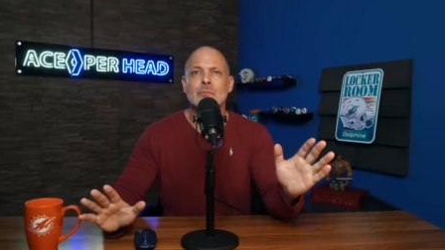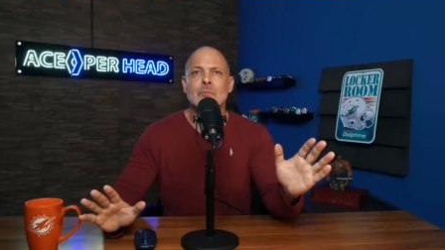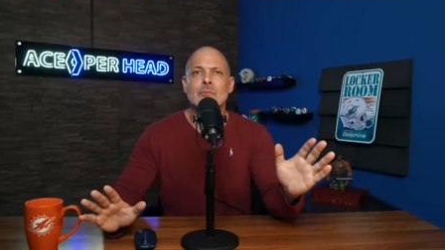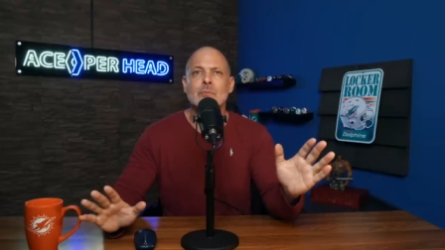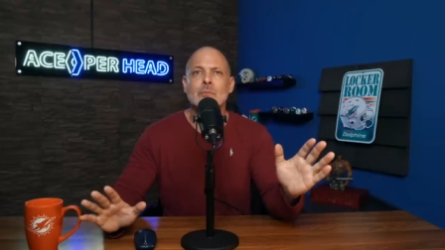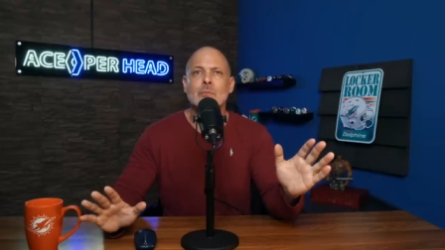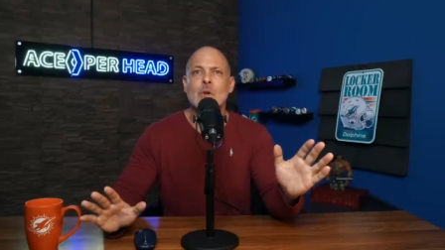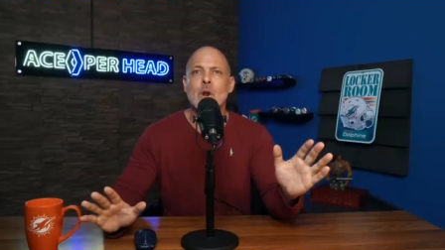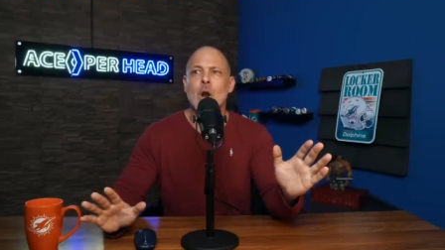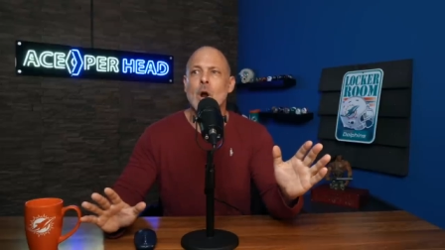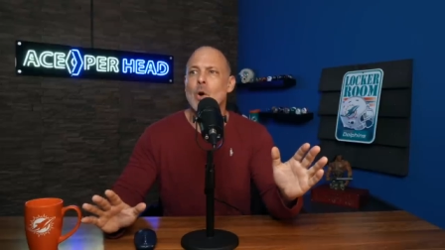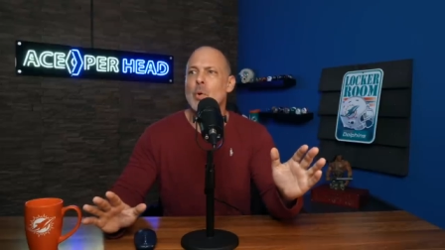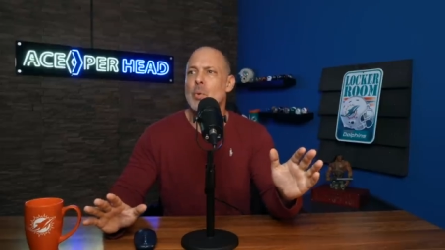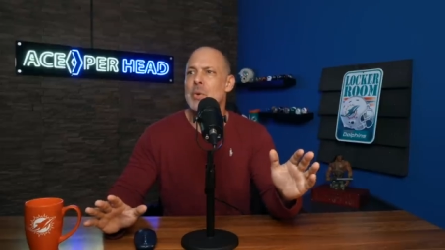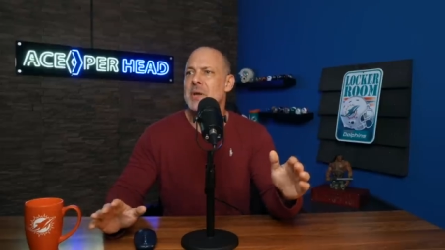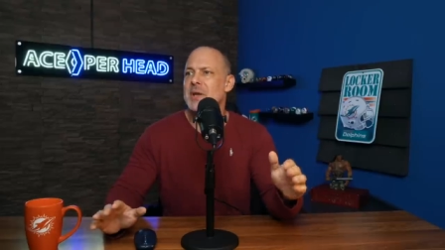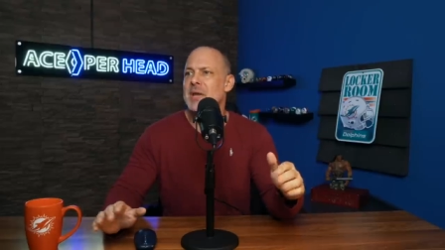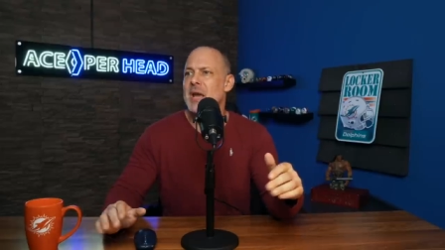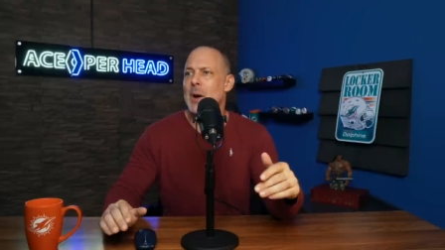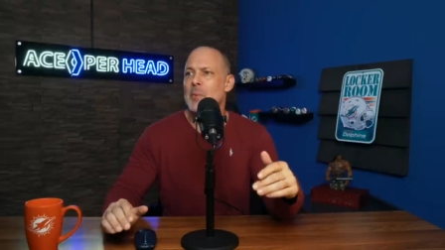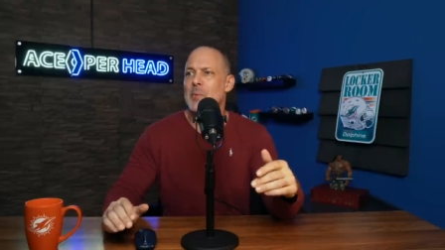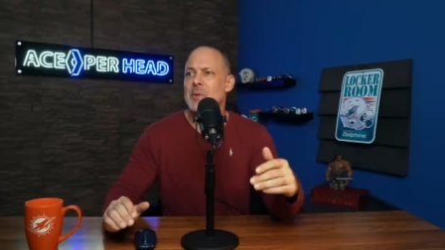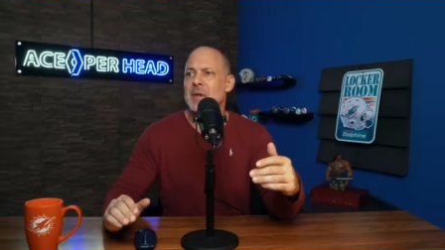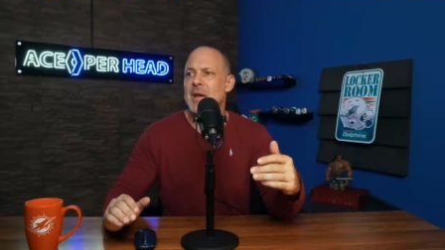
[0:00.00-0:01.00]
you know who we
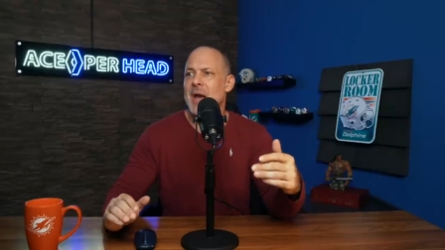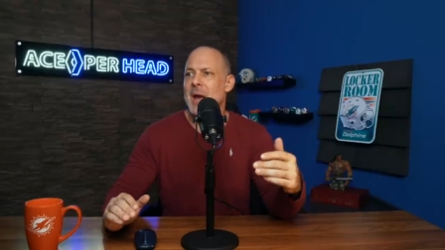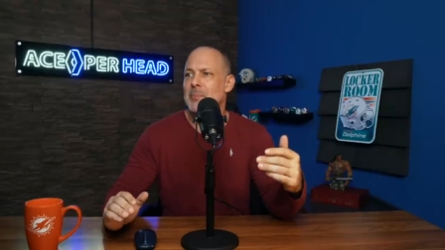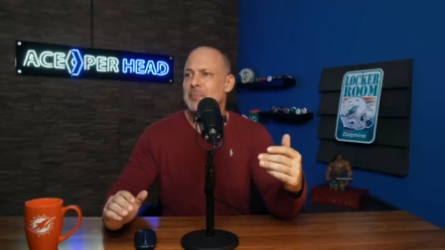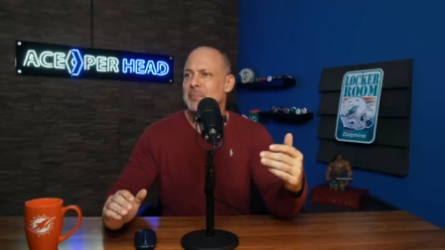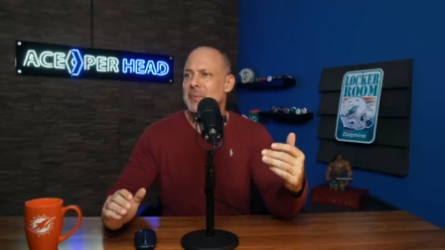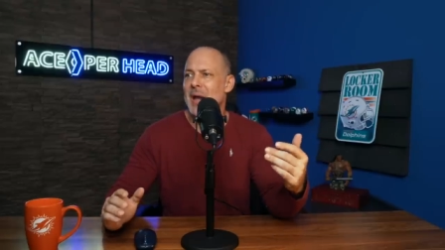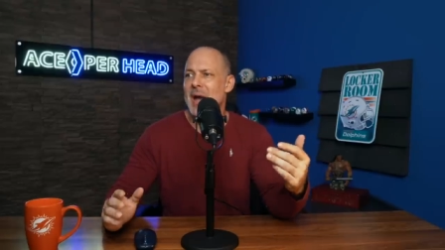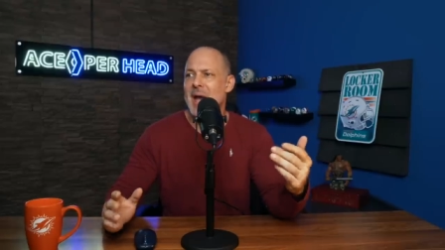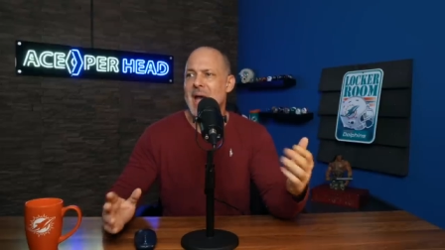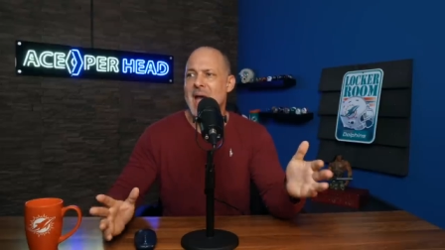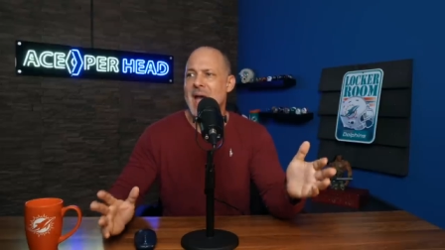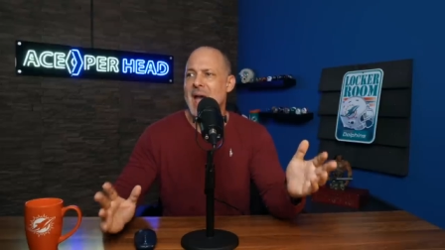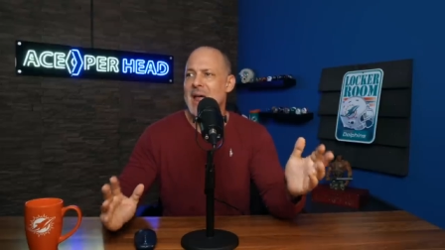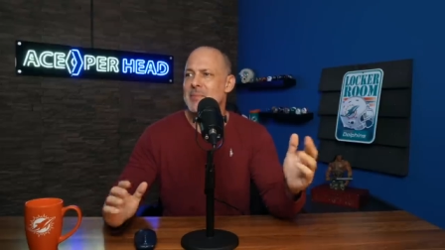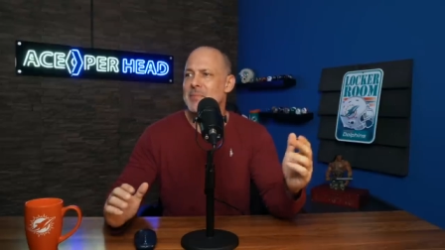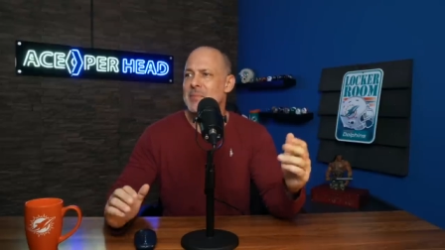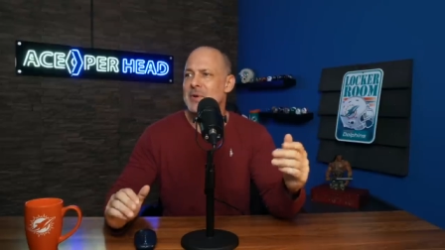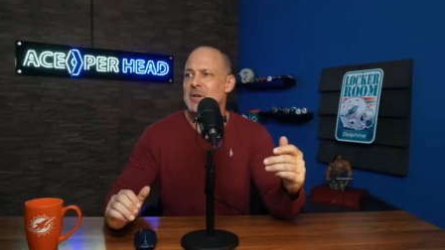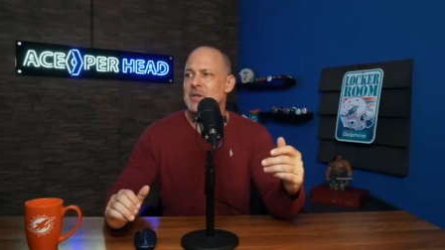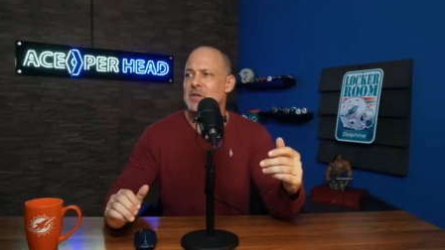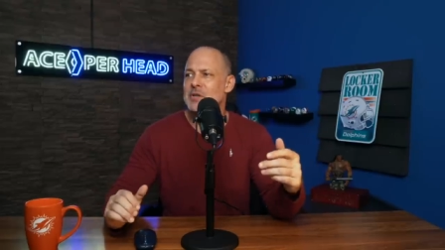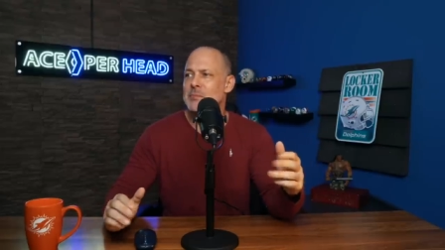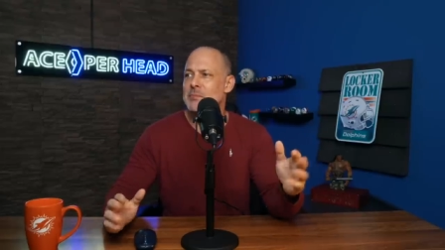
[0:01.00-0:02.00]
kept? We kept uh,
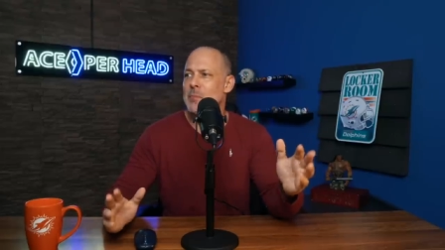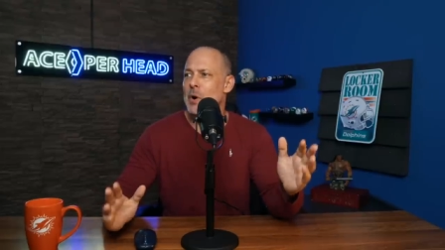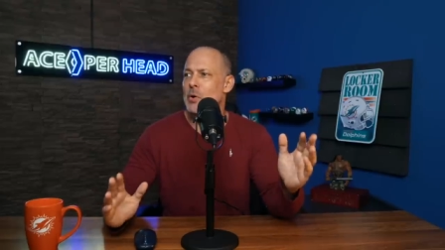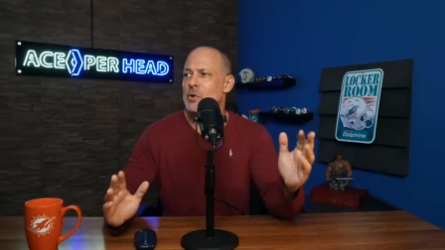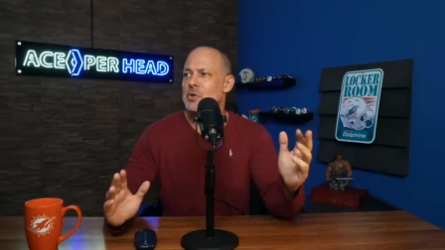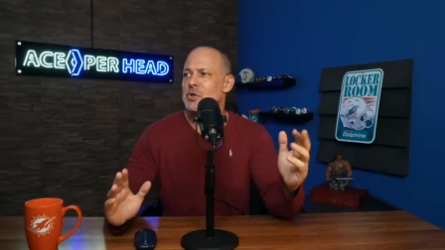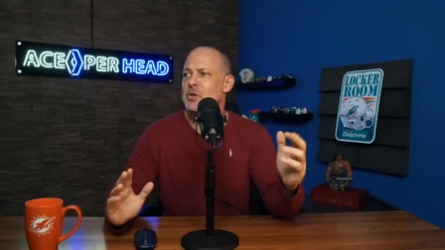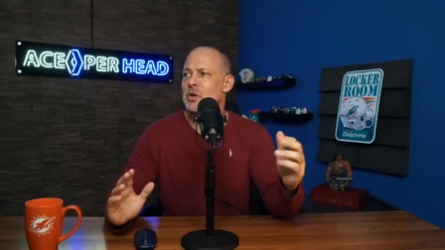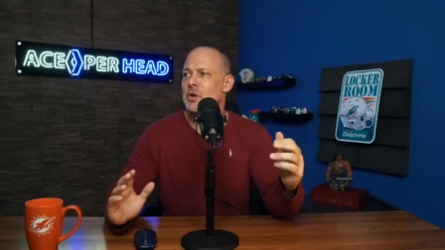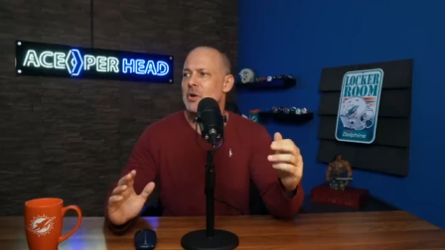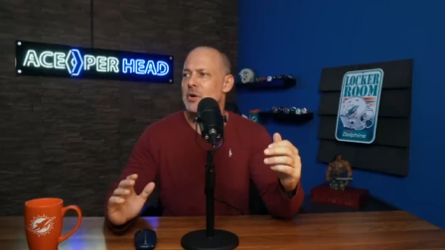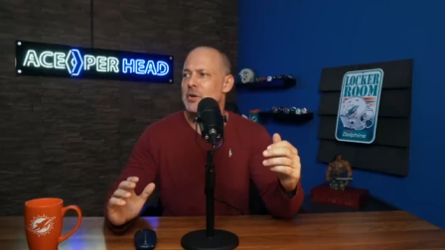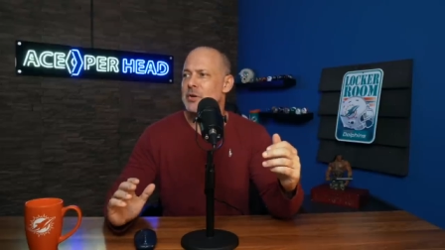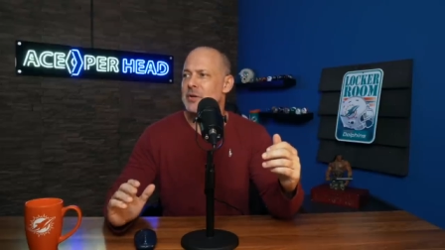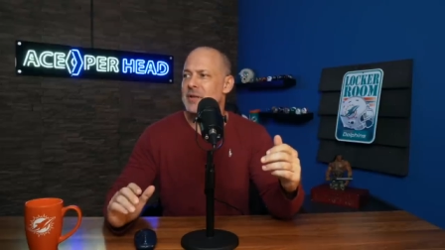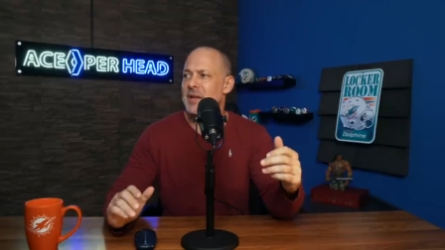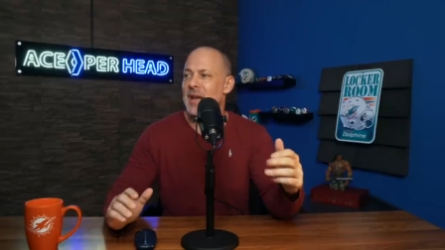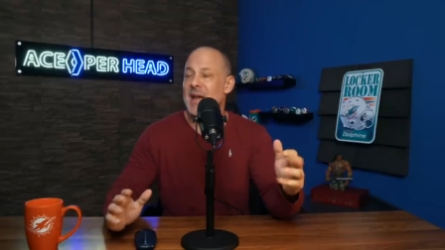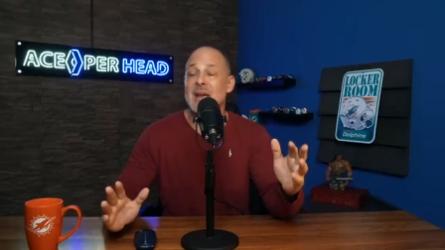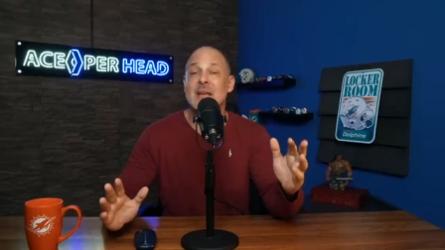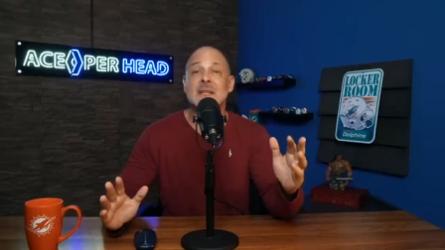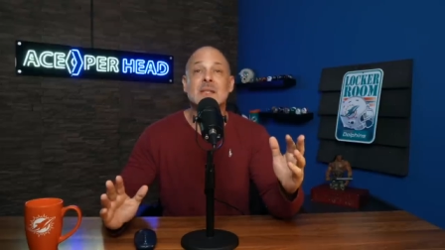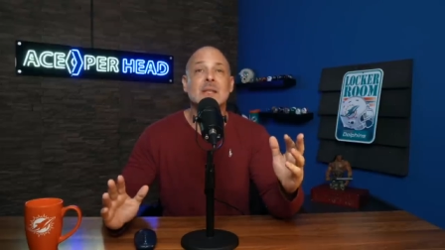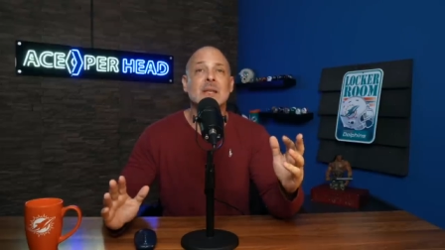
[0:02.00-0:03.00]
Edmonds, Mostert,
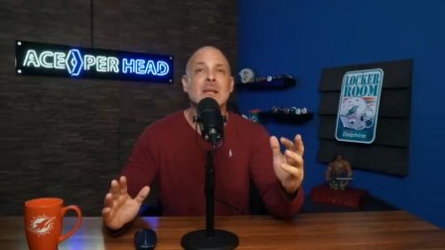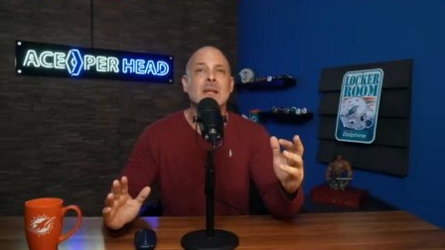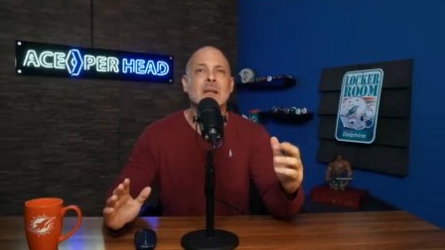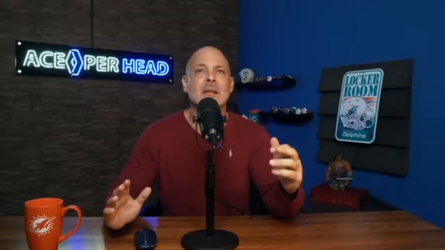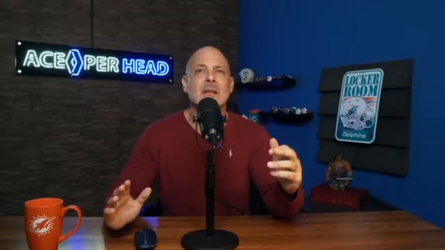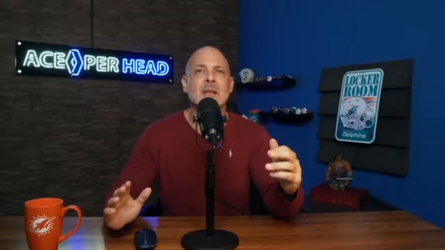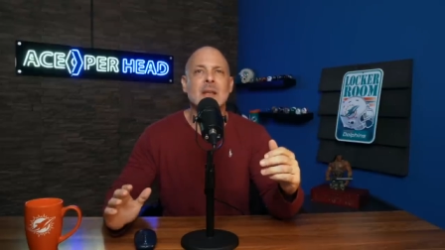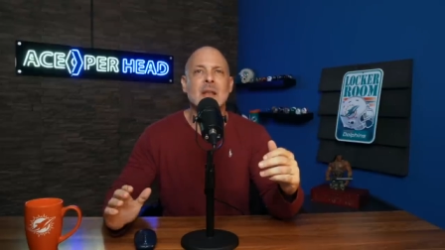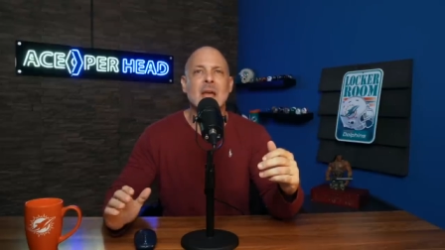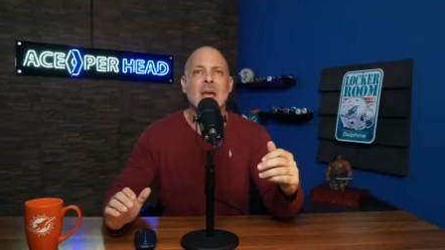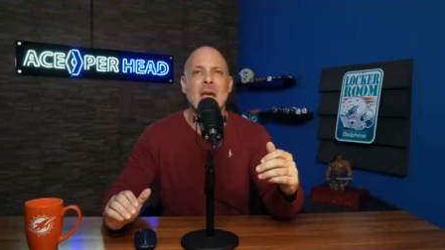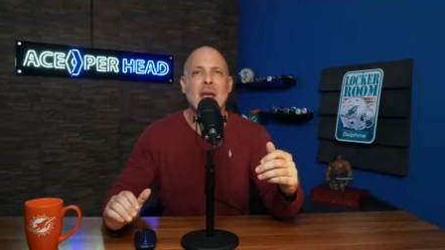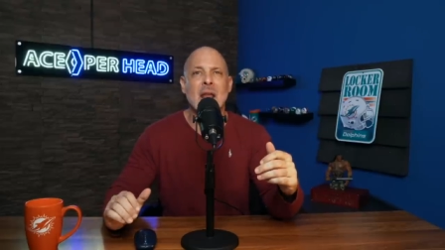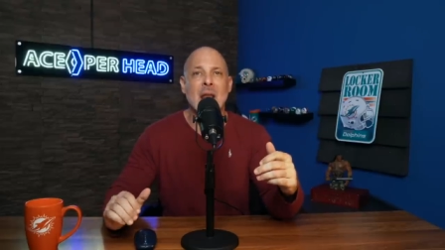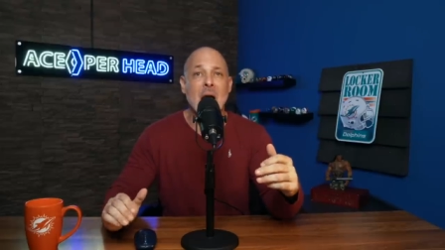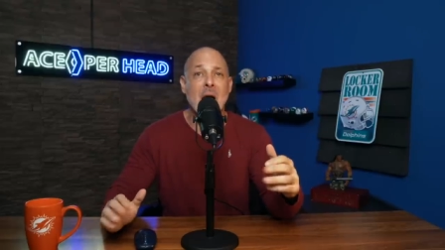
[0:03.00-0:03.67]
Gaskin, and